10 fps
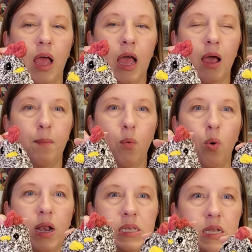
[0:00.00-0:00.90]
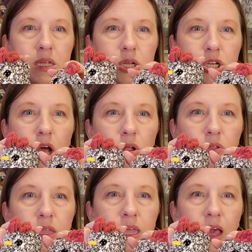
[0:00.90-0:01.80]
One is a little taller
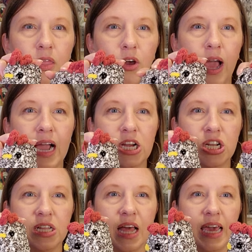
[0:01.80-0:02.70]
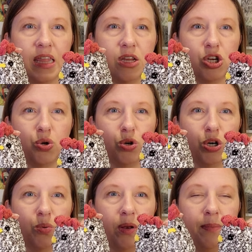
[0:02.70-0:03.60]
than the other. I actually like the
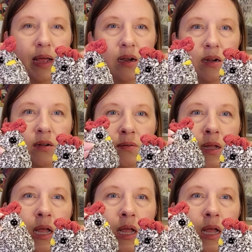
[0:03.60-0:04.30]
shorter one better.